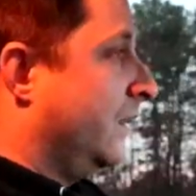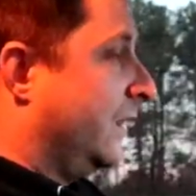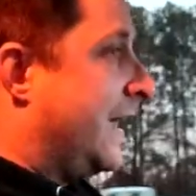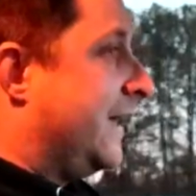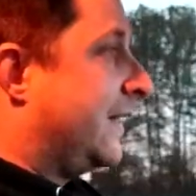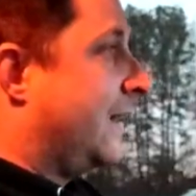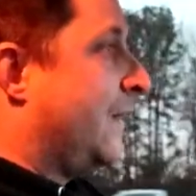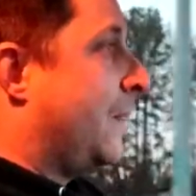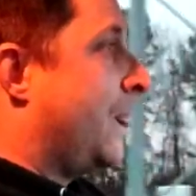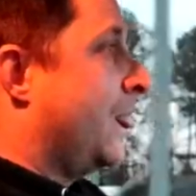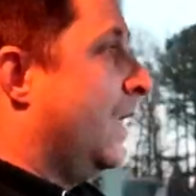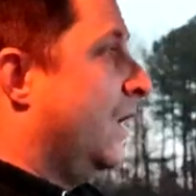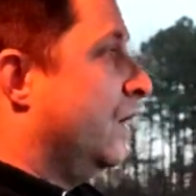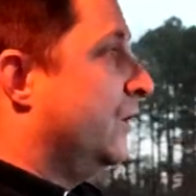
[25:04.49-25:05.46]
Like,
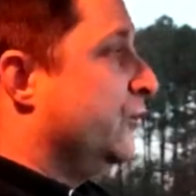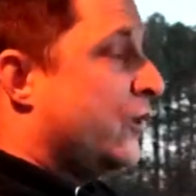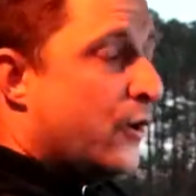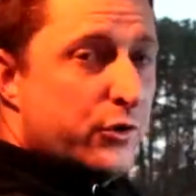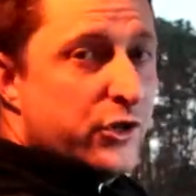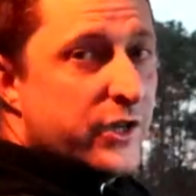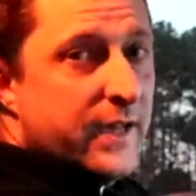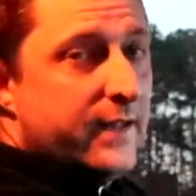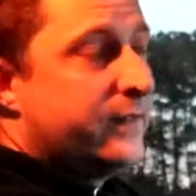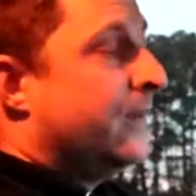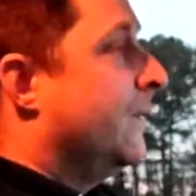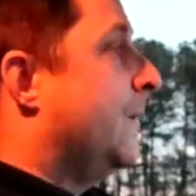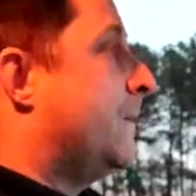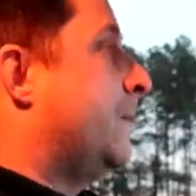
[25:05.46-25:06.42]
no shit,
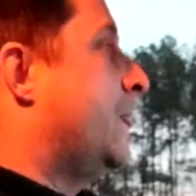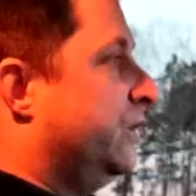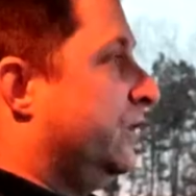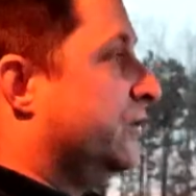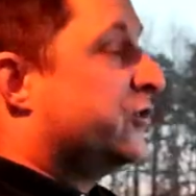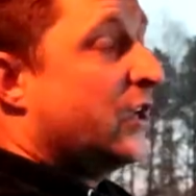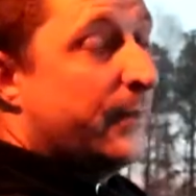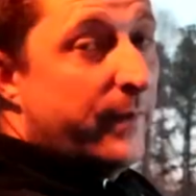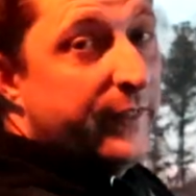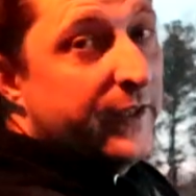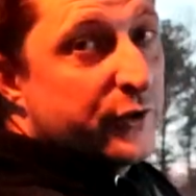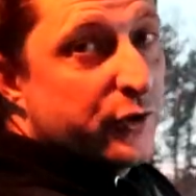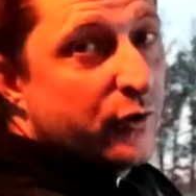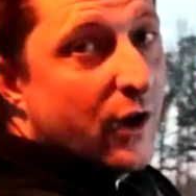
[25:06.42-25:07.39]
some of
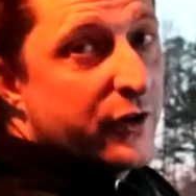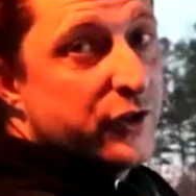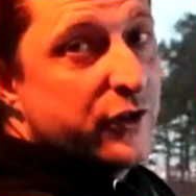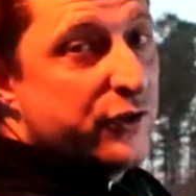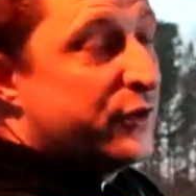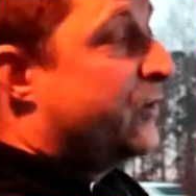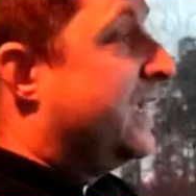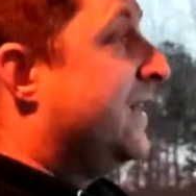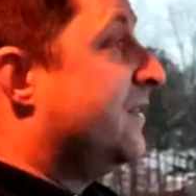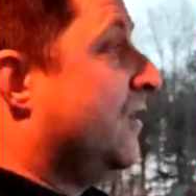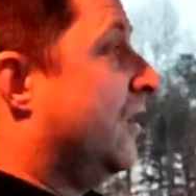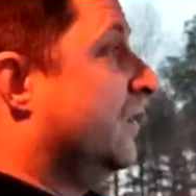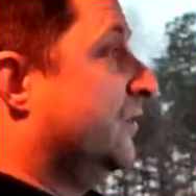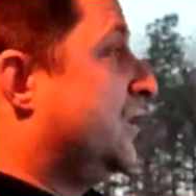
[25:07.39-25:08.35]
the instructions you
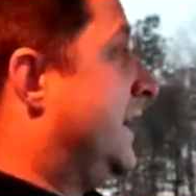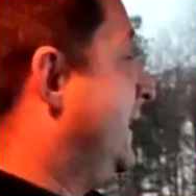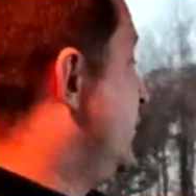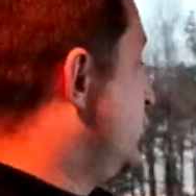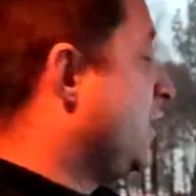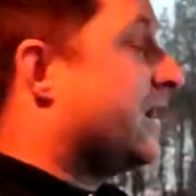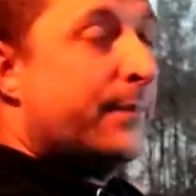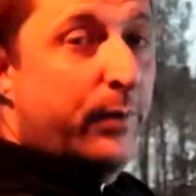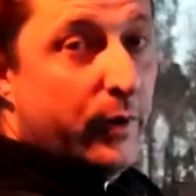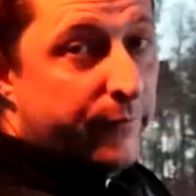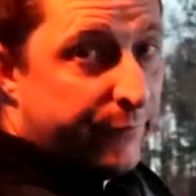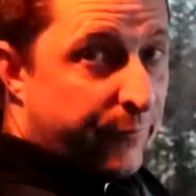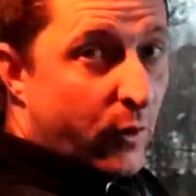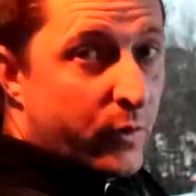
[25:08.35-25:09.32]
get on like trying to
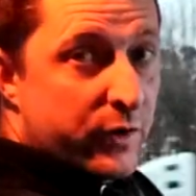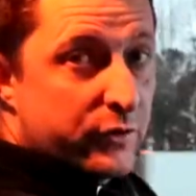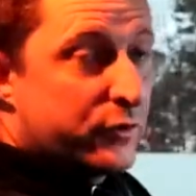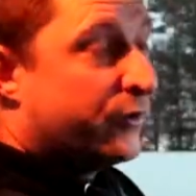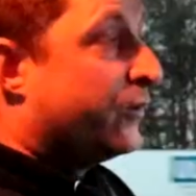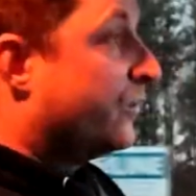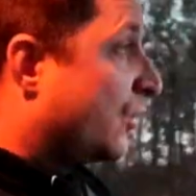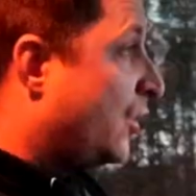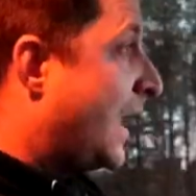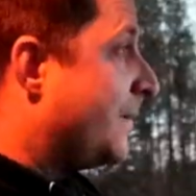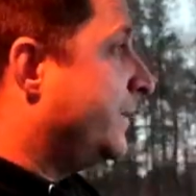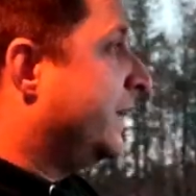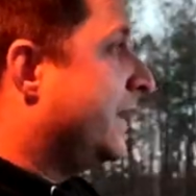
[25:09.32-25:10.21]
put furniture and crap